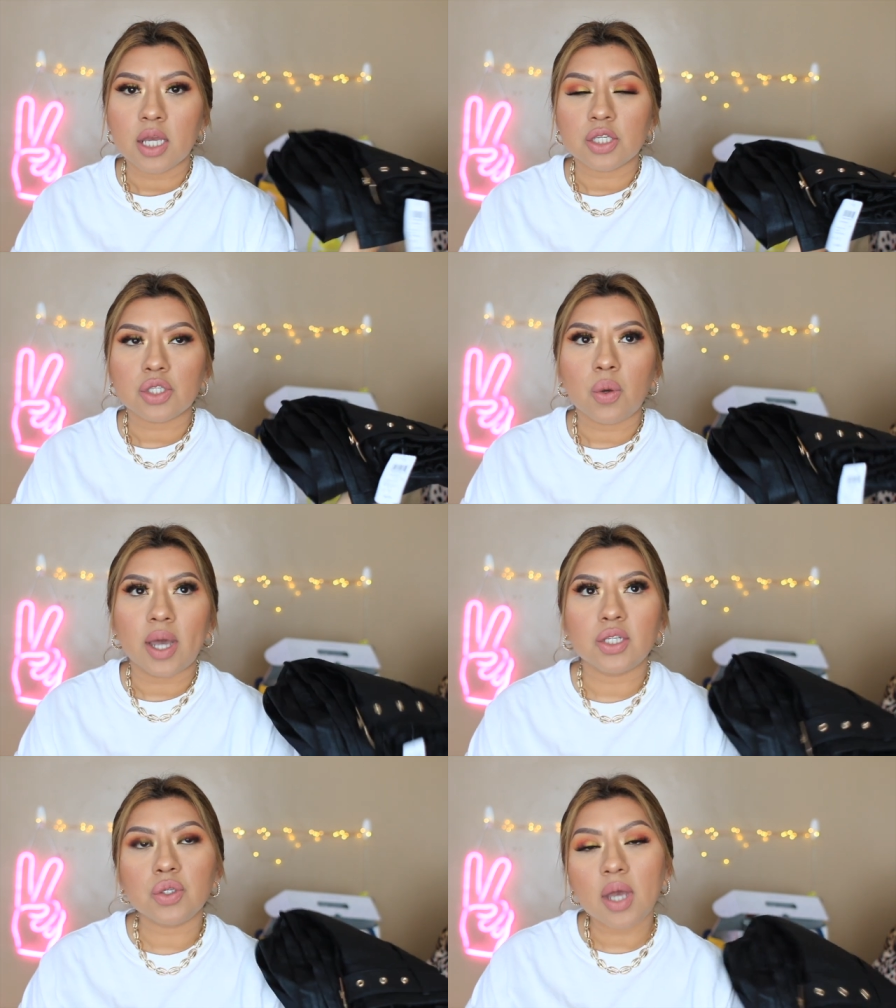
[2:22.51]
so
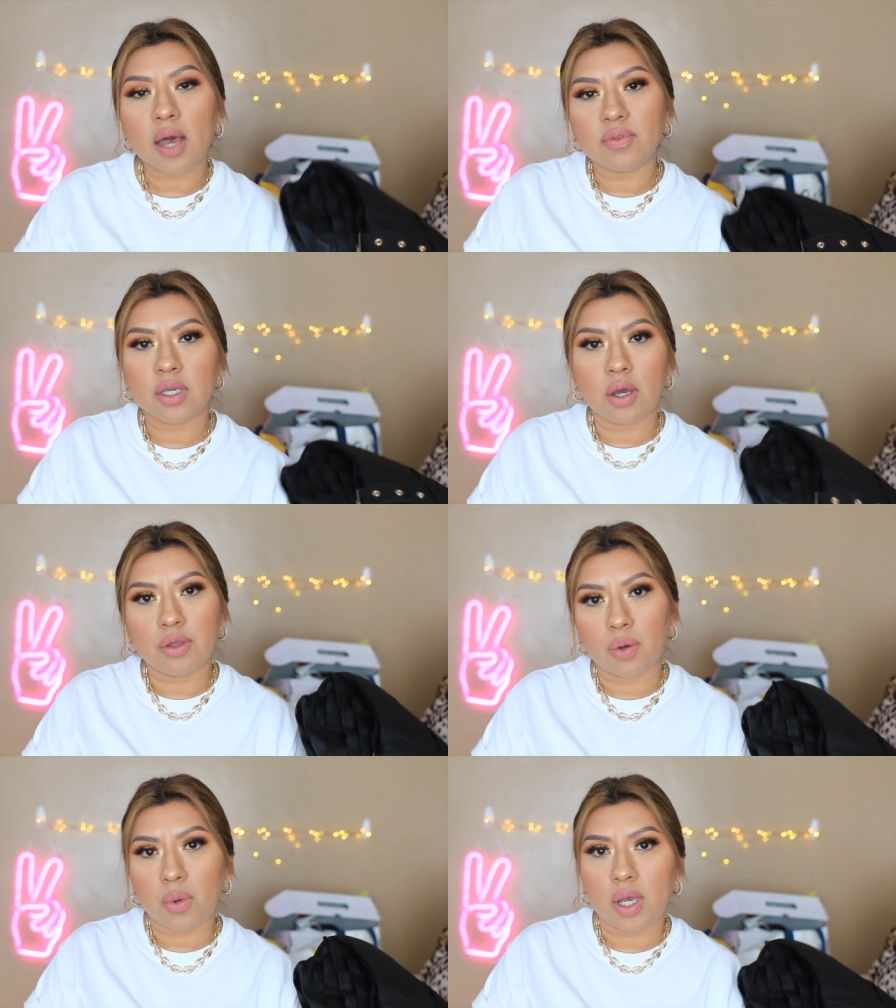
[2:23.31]
I do have the
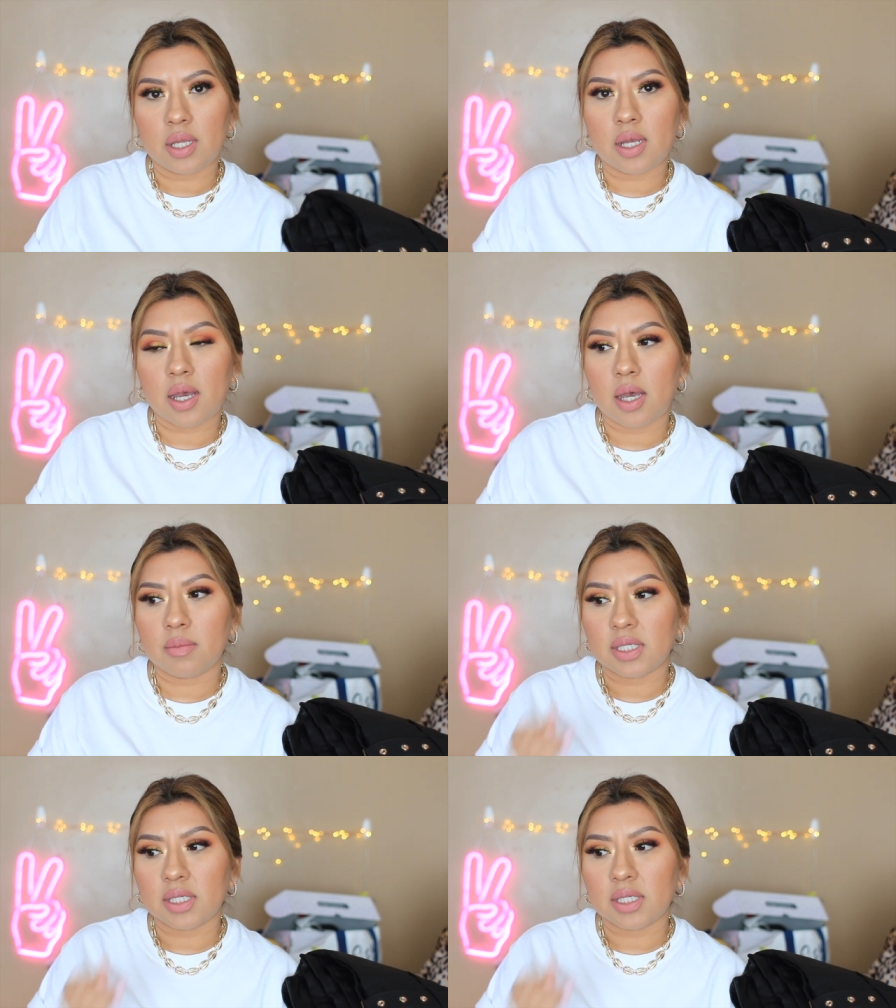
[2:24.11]
other one um,